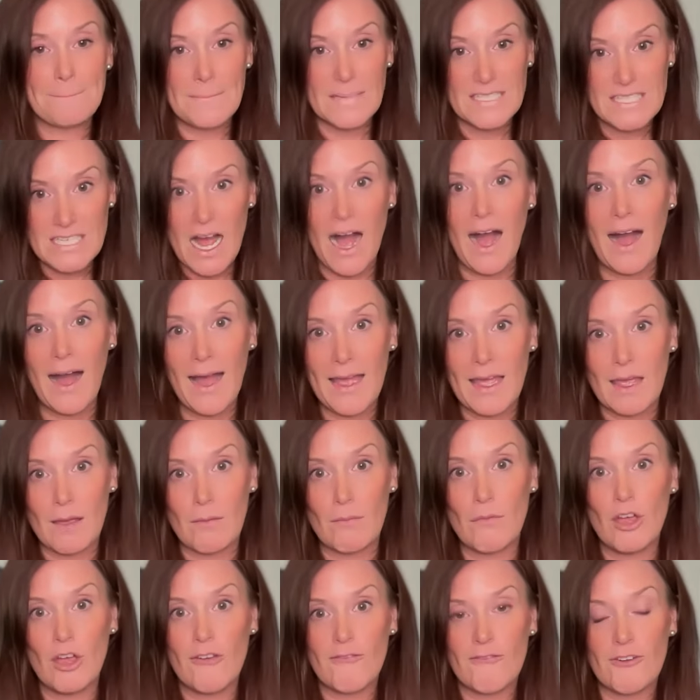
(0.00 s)

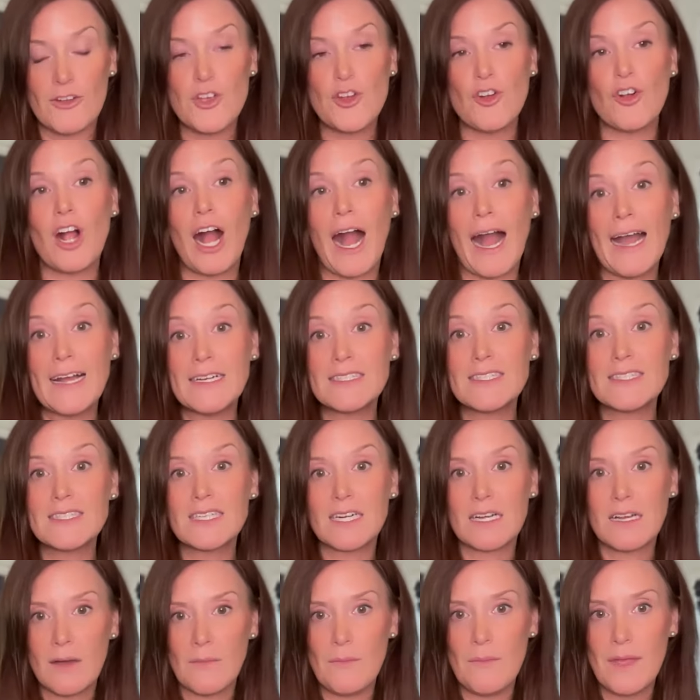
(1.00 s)
time for your guides to
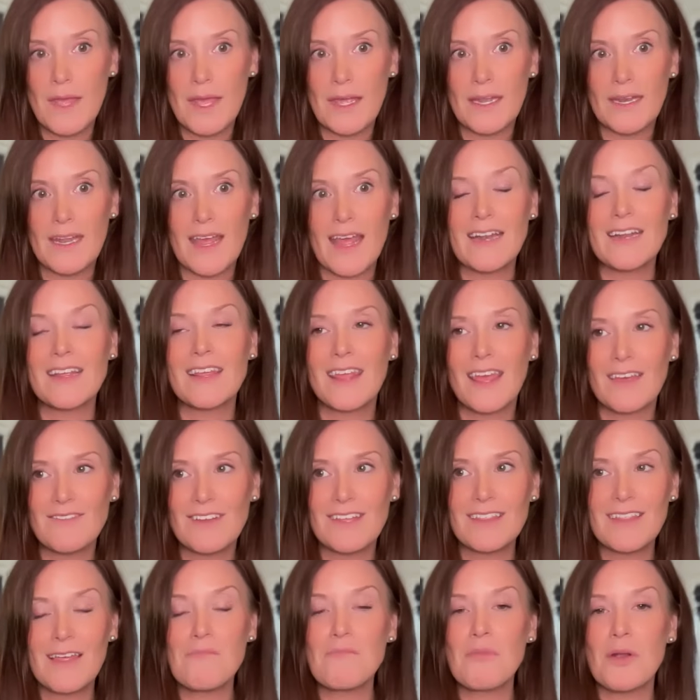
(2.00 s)
come in and
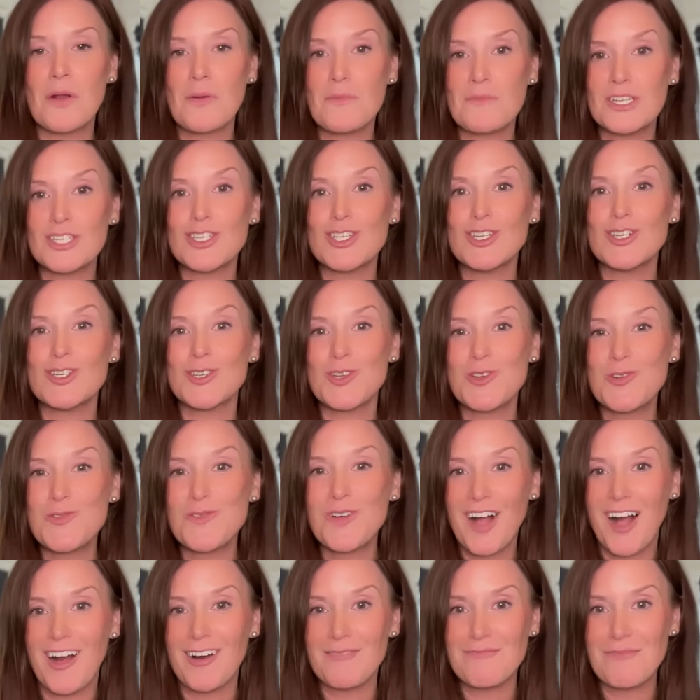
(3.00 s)
giving them permission to
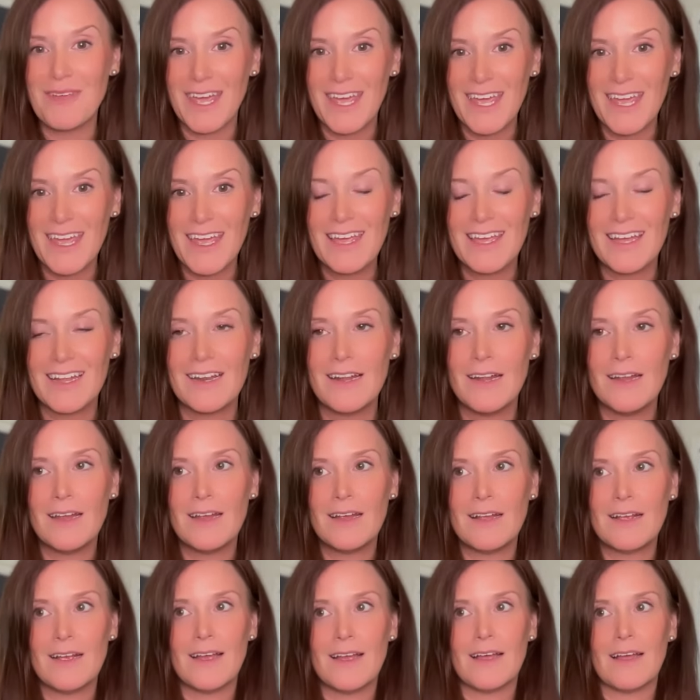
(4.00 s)
come in,
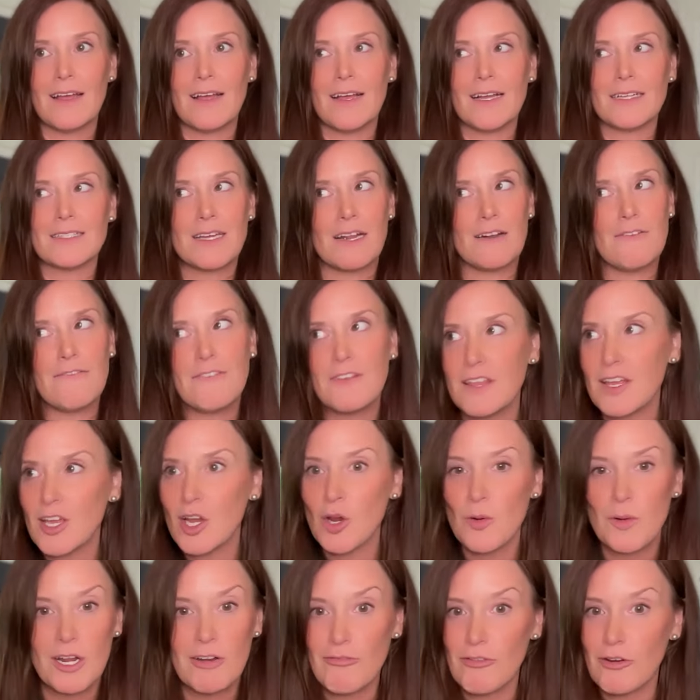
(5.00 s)
it's going to feel like you're
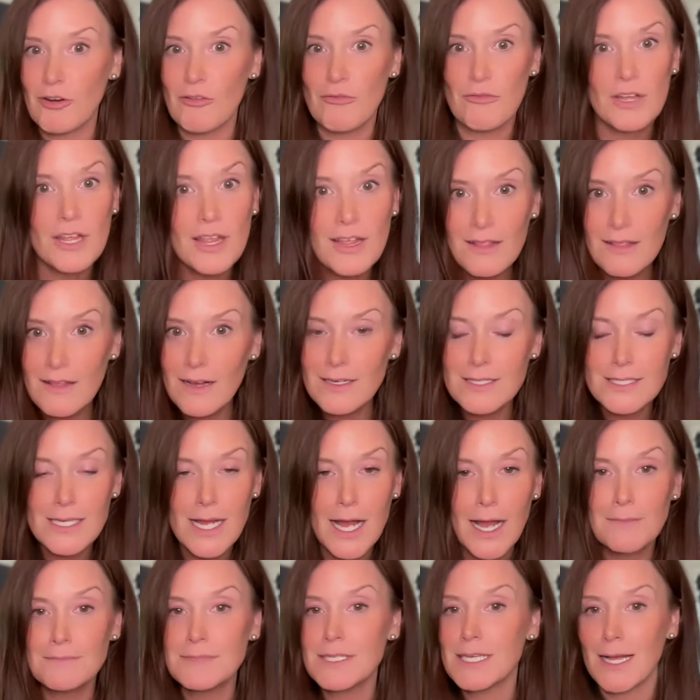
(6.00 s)
waiting for a really long
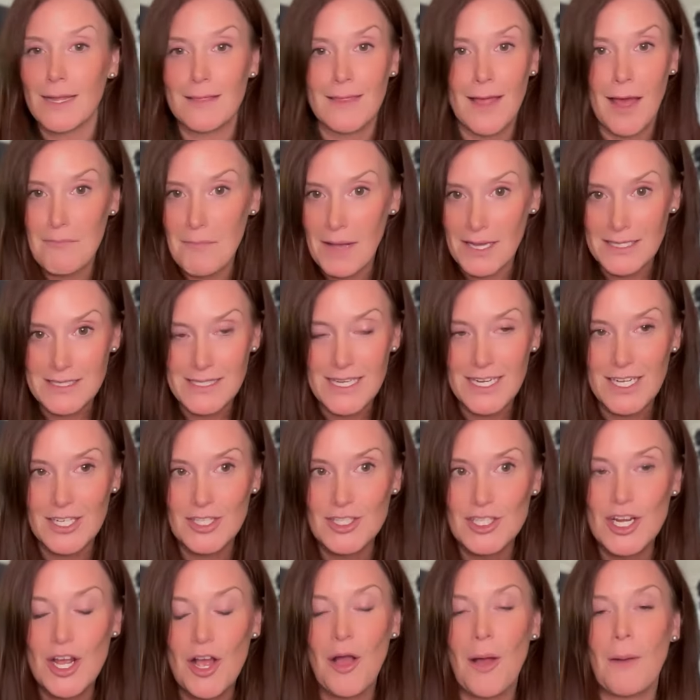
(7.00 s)
time to get that
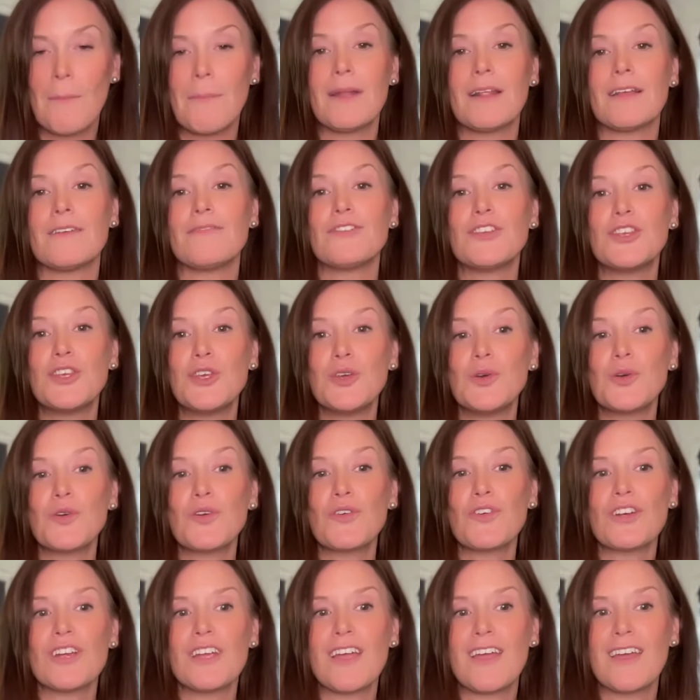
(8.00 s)
message. But if you
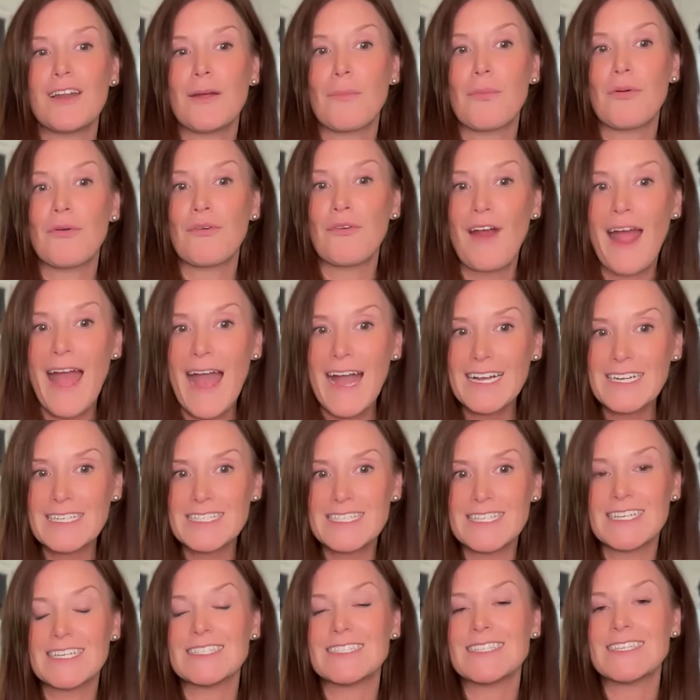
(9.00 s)
create a
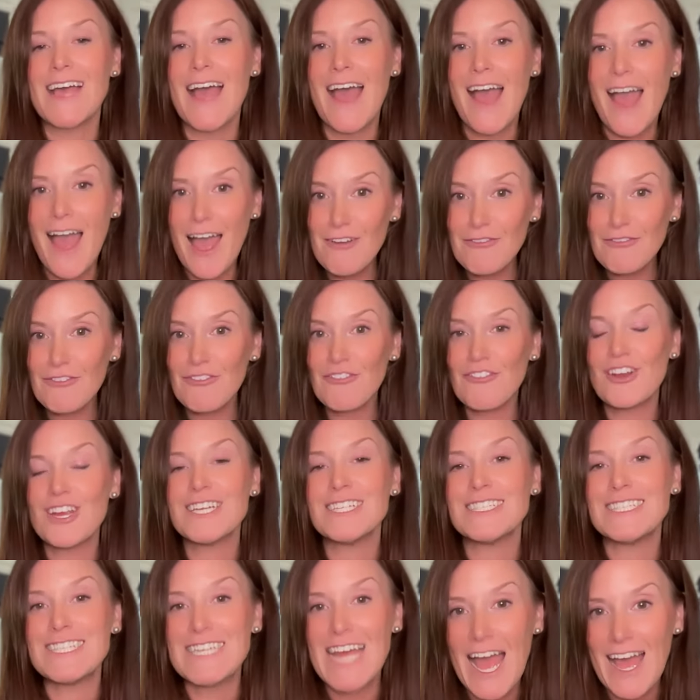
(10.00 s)
practice every
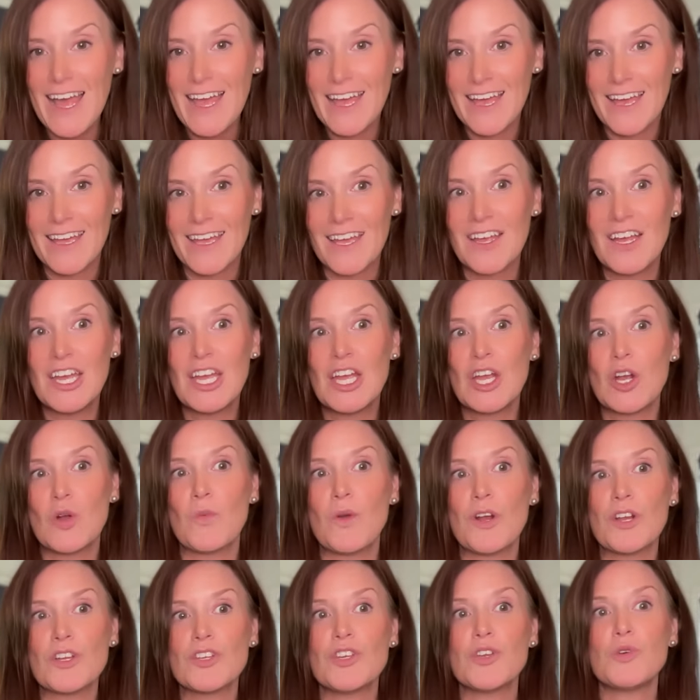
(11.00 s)
day
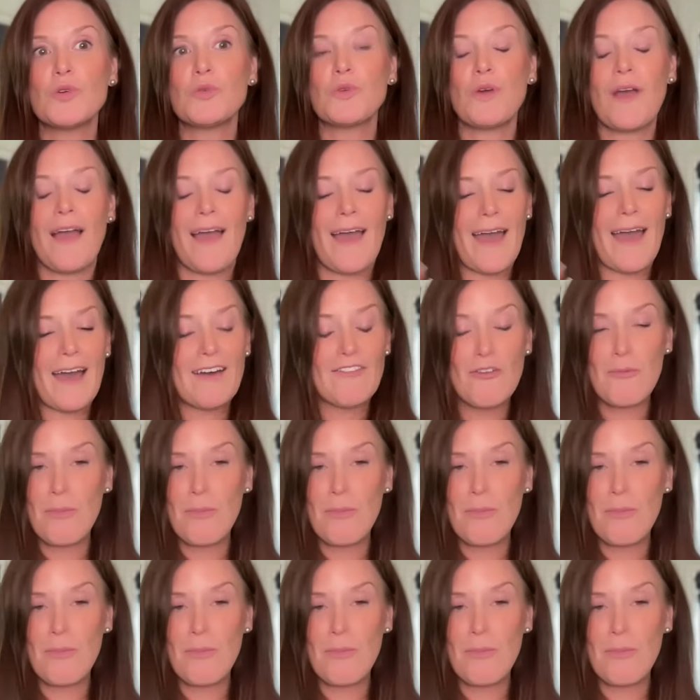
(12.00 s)
where you have a